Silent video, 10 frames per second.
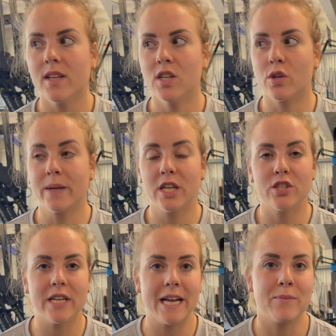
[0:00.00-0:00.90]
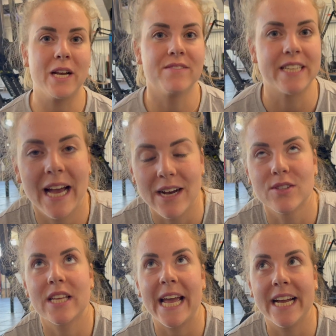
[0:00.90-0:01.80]
So we're going to do a Weightlifting
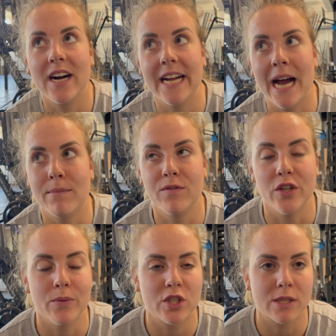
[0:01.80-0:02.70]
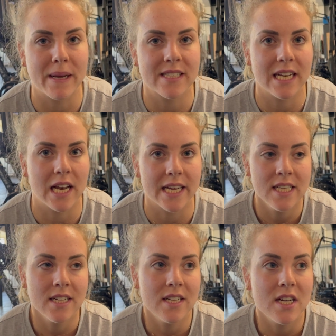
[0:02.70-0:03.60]
House AI app review, which is basically like,
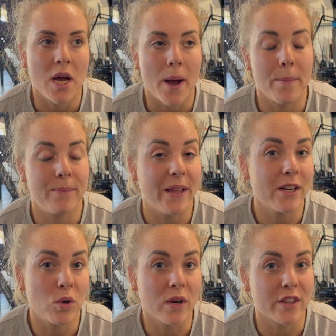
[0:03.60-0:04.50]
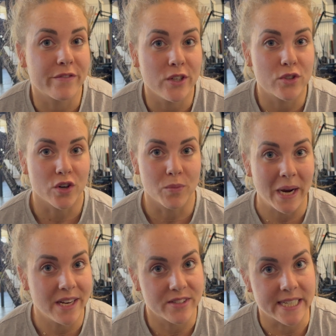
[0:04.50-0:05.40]
they call it the future of
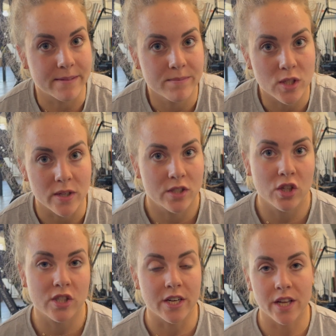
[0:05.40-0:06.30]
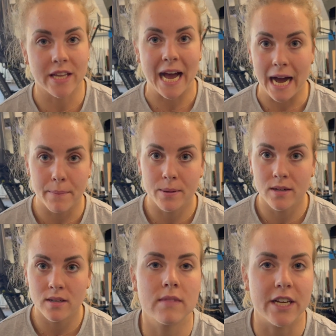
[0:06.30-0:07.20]
weightlifting. So it's just another app
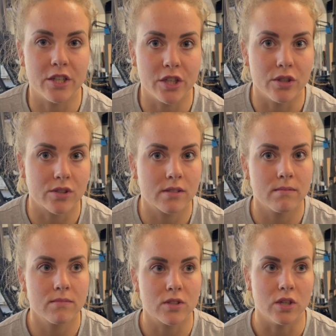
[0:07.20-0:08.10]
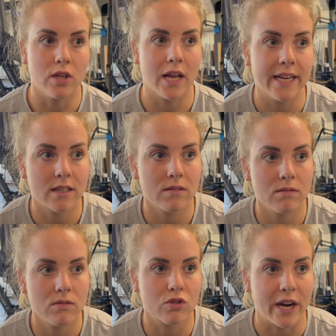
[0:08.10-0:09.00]
that you use to like
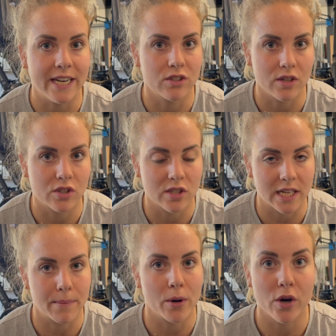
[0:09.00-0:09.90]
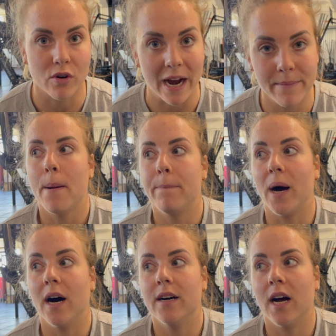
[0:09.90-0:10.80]
train. So it's just like a program,
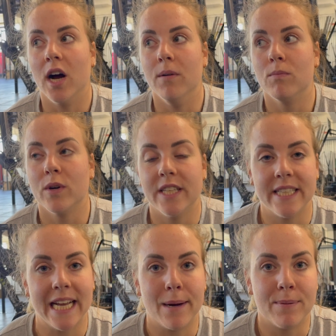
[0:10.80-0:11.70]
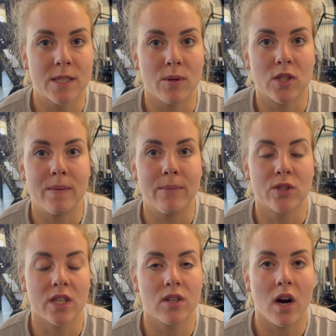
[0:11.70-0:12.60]
but within the app it's supposed to be able
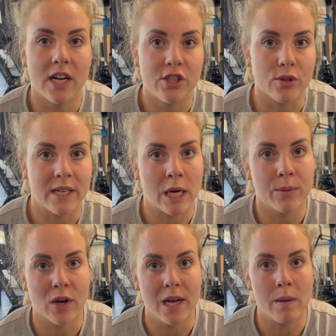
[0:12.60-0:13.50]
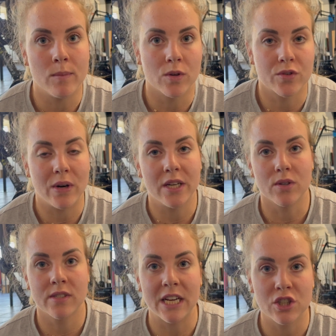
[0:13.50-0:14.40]
to guide you and help you a little bit more throughout
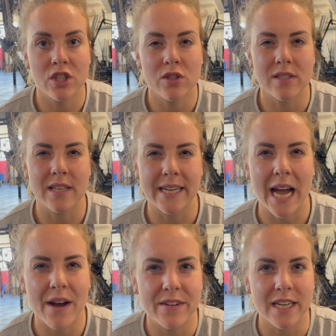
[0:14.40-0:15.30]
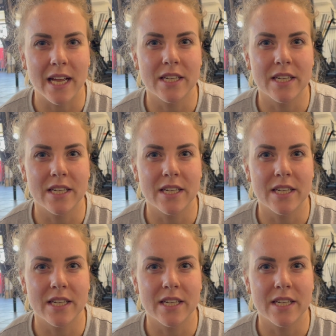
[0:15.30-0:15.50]
your session. So it's like having like